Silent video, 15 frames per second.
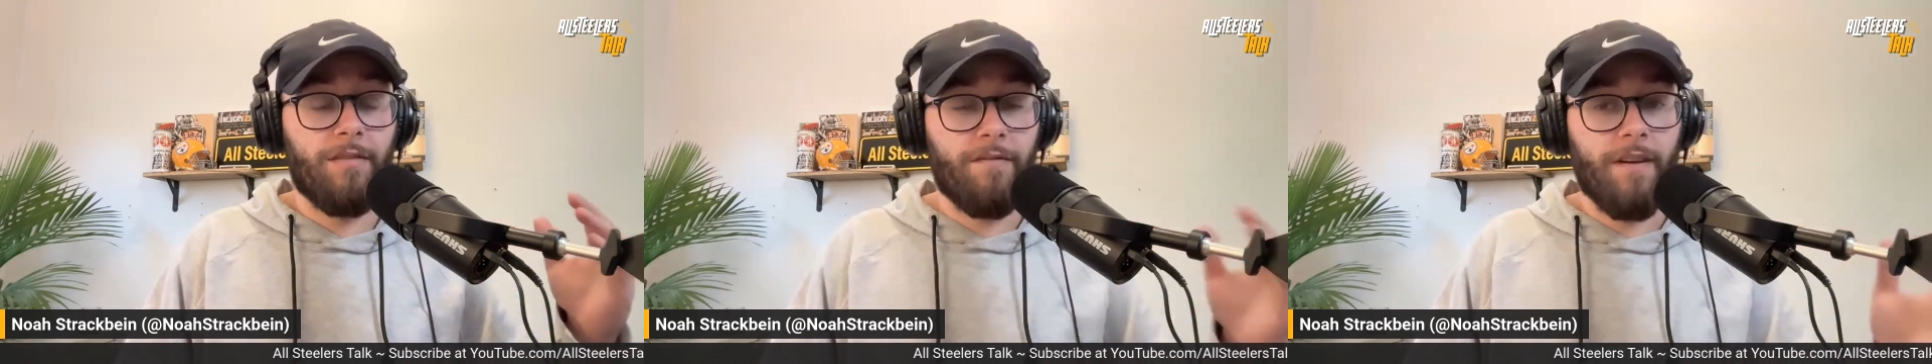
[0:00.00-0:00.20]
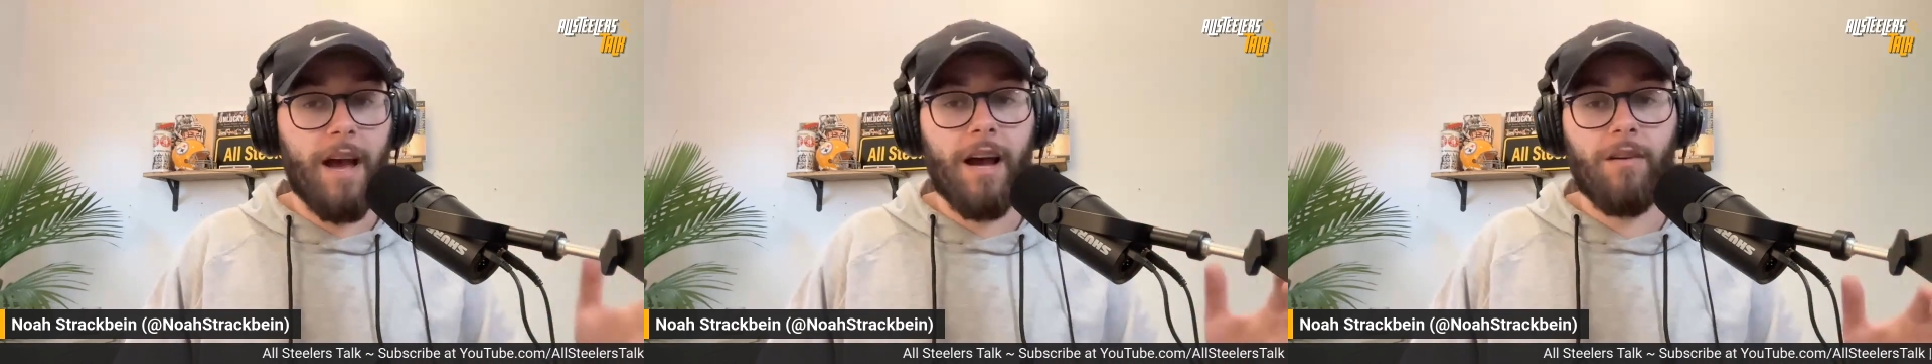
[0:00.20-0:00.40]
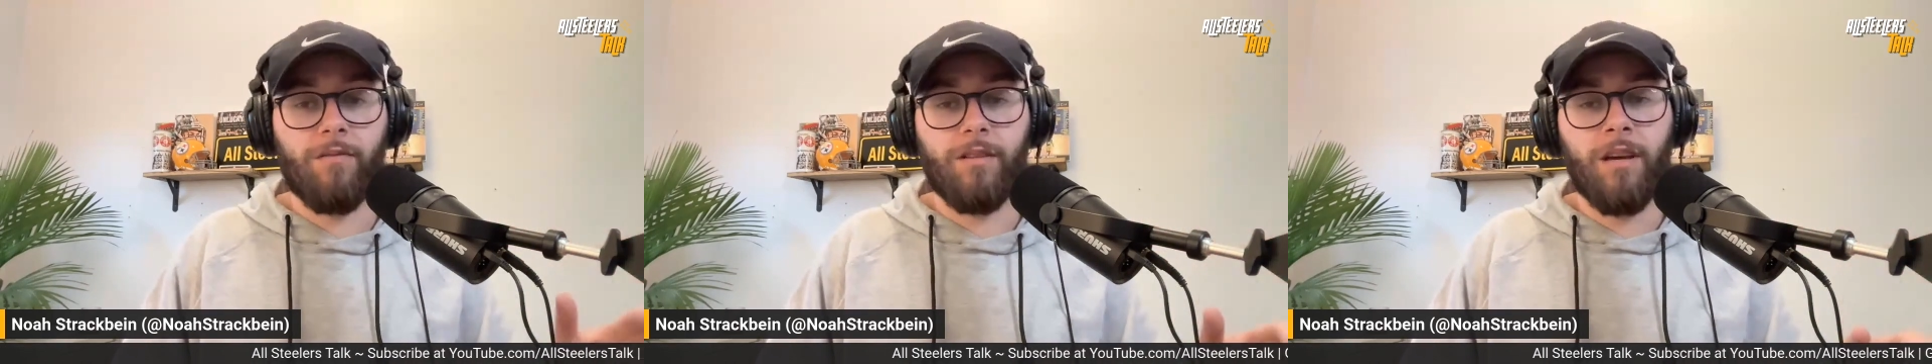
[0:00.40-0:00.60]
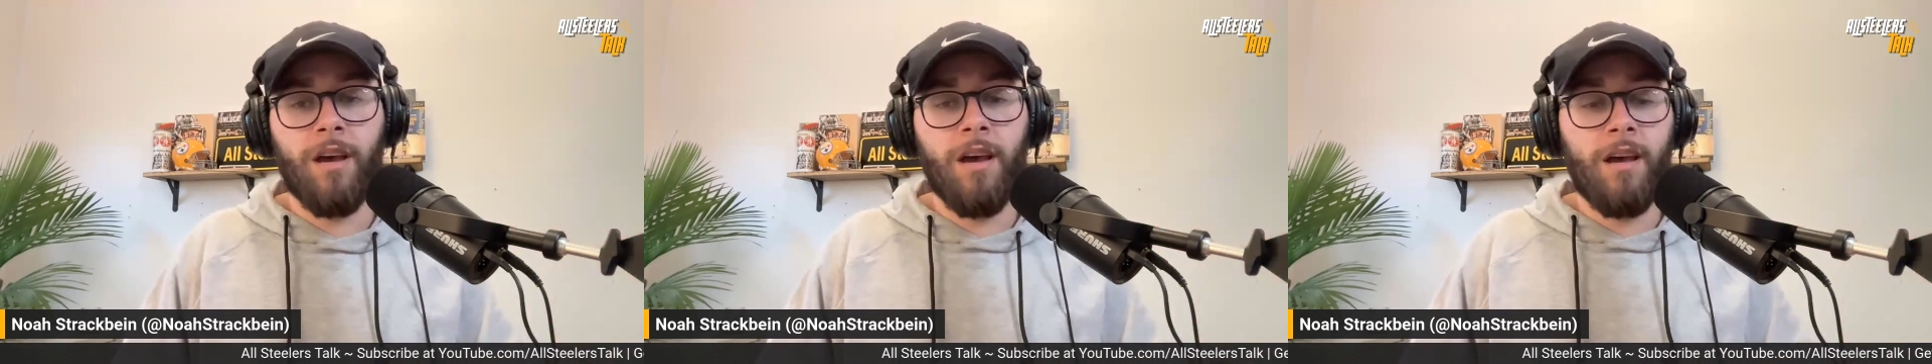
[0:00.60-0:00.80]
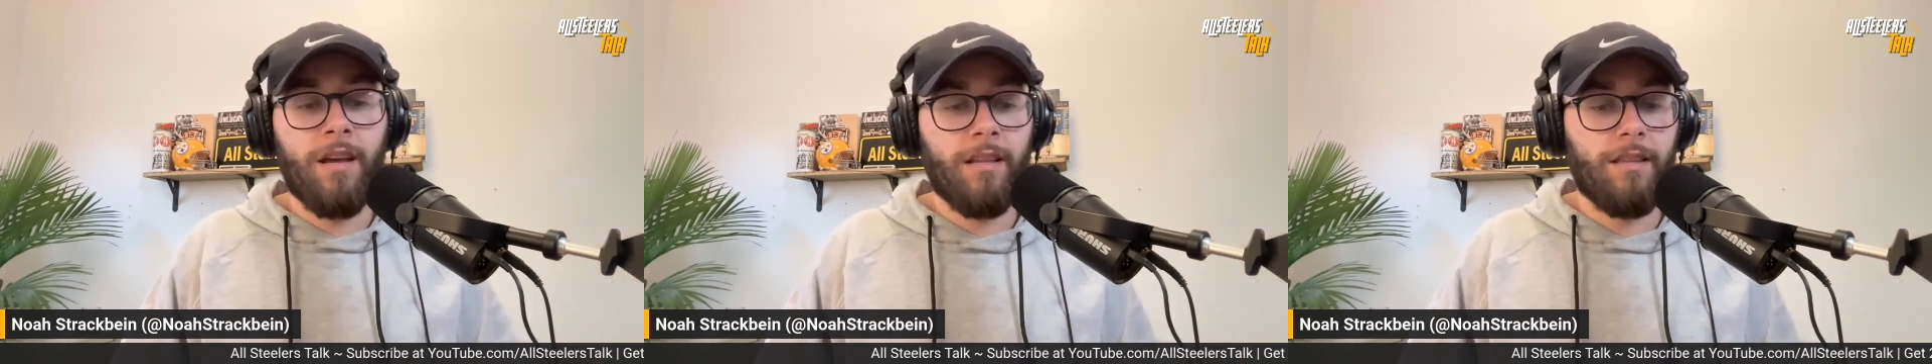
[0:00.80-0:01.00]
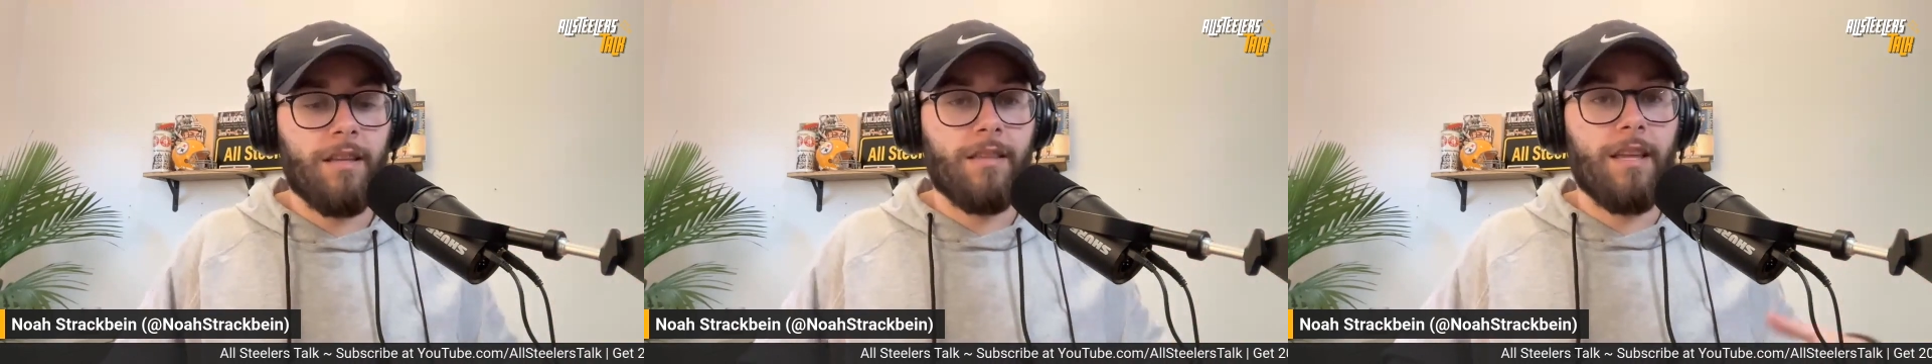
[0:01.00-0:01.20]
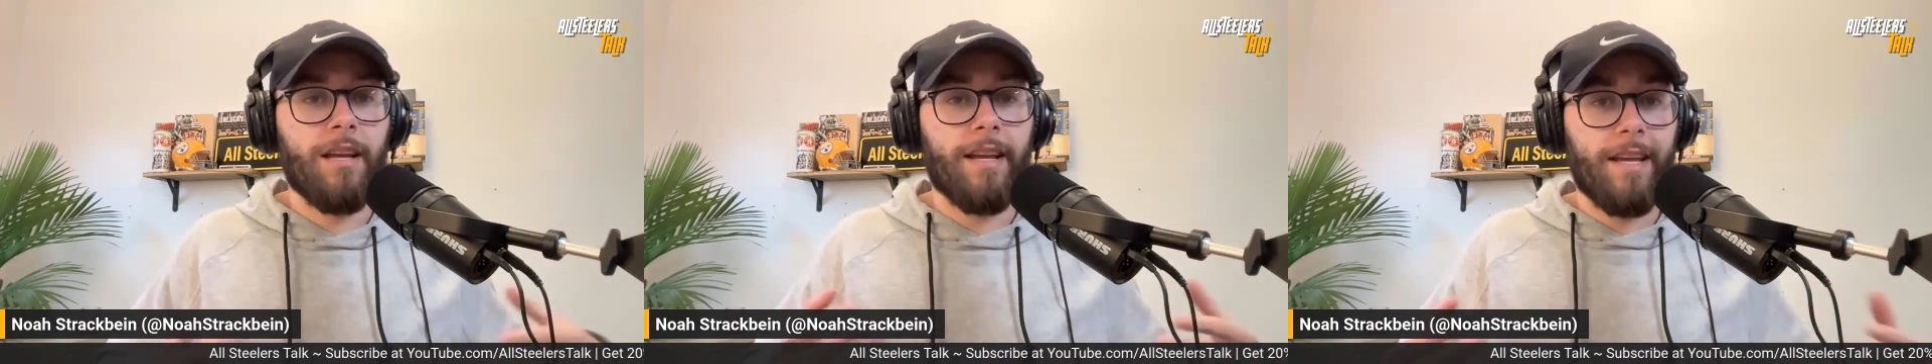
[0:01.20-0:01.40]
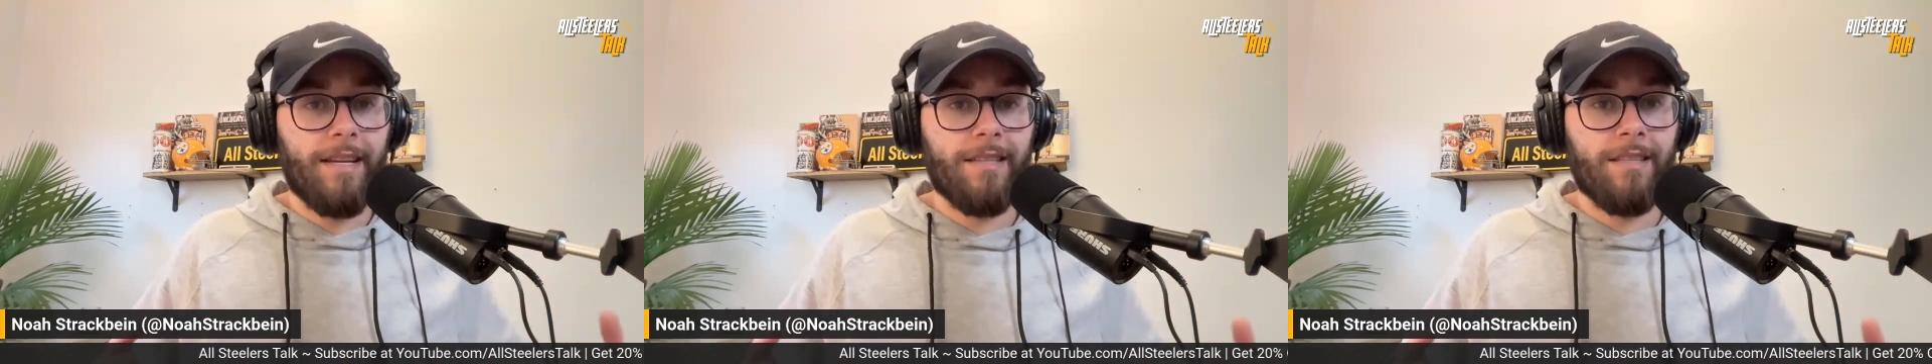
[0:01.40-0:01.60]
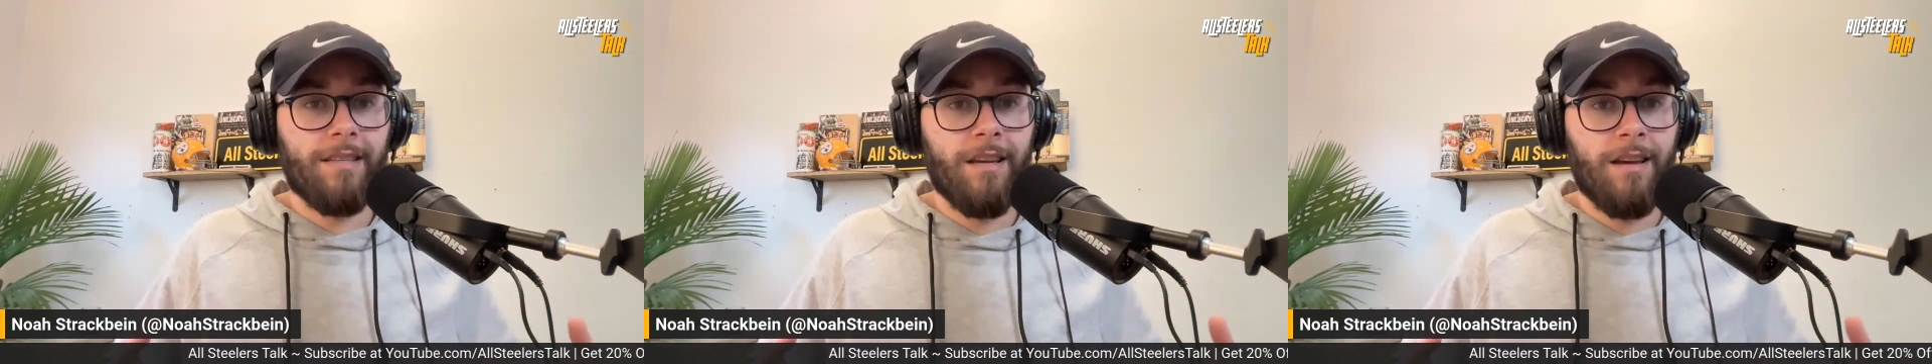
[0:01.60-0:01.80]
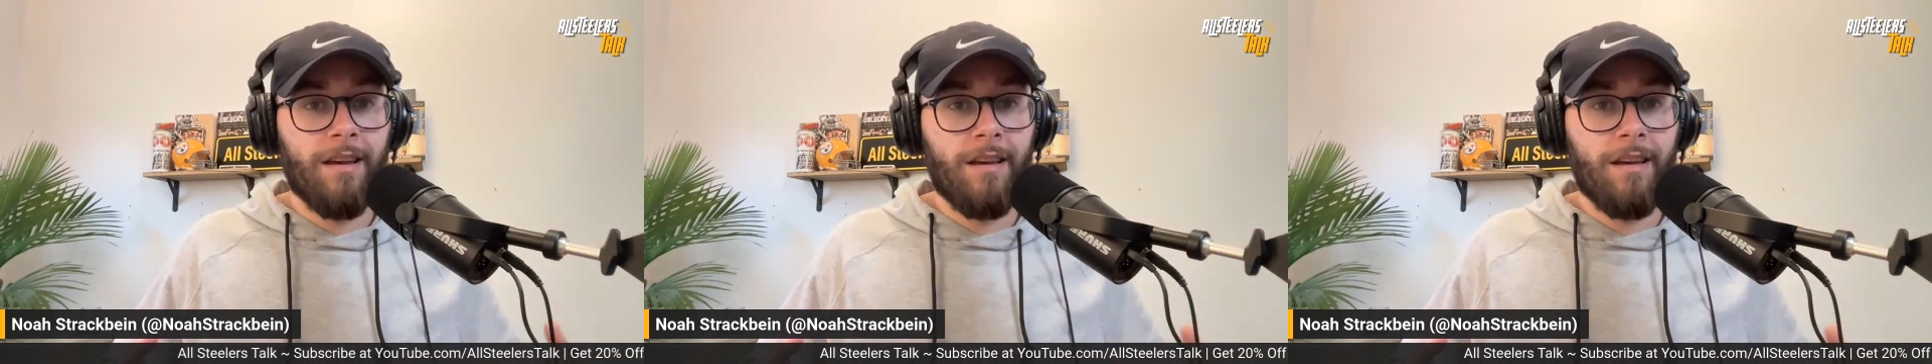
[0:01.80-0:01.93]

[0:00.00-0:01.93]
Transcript: found. The thing is,